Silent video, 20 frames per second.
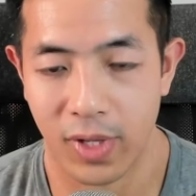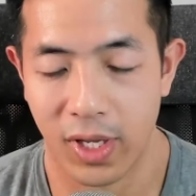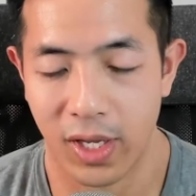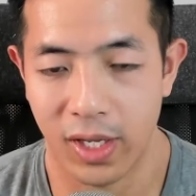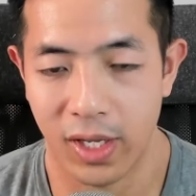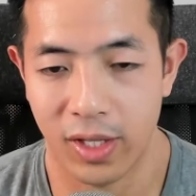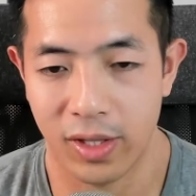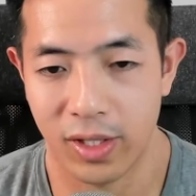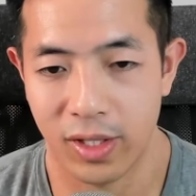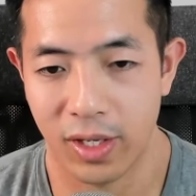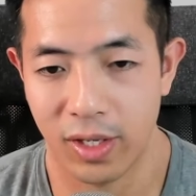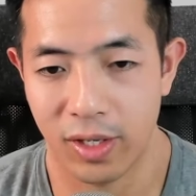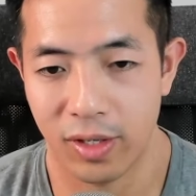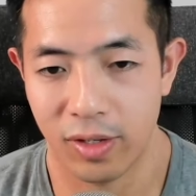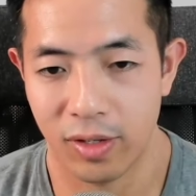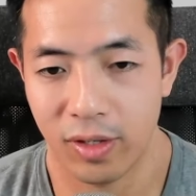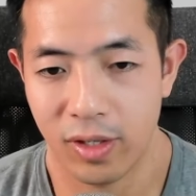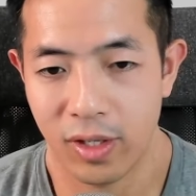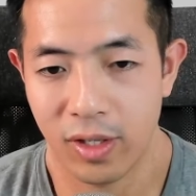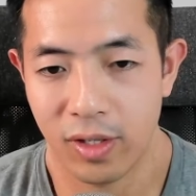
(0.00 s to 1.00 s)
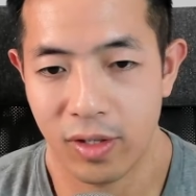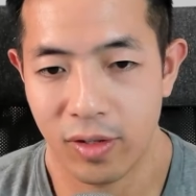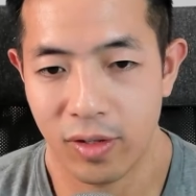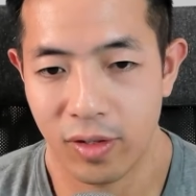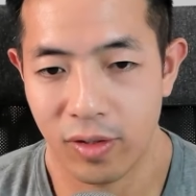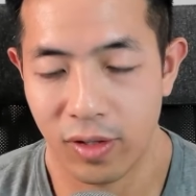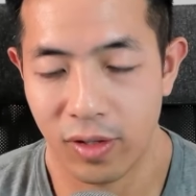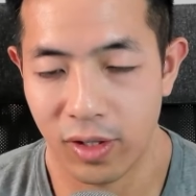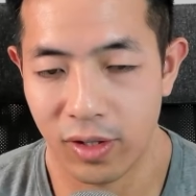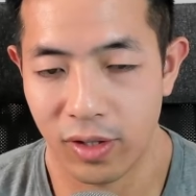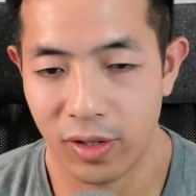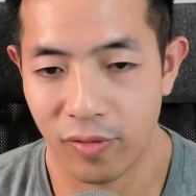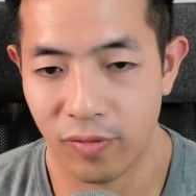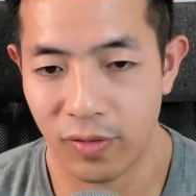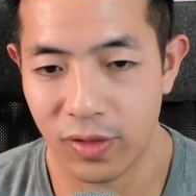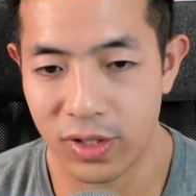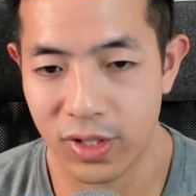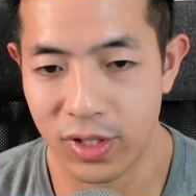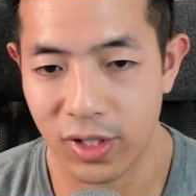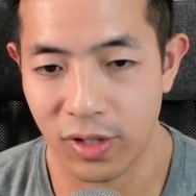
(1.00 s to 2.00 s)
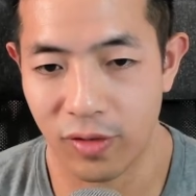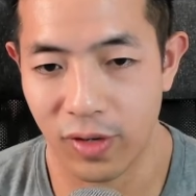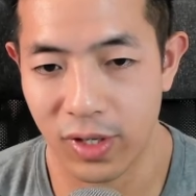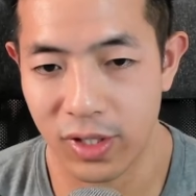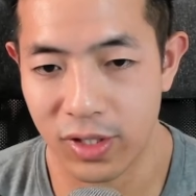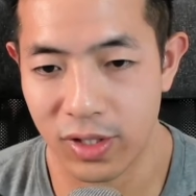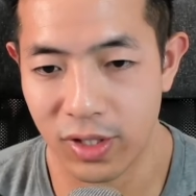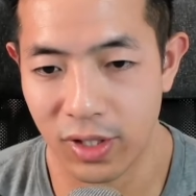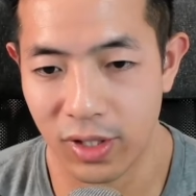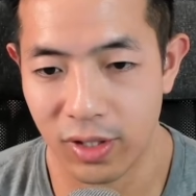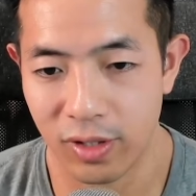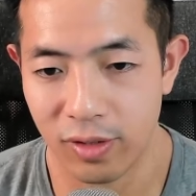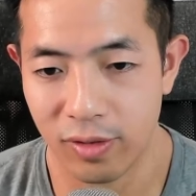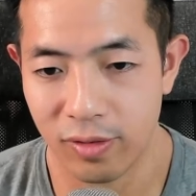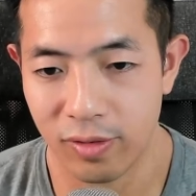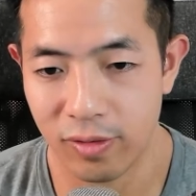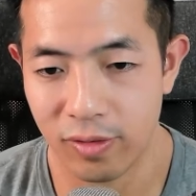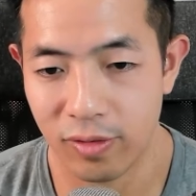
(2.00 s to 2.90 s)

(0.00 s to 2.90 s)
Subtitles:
and then in the first iteration,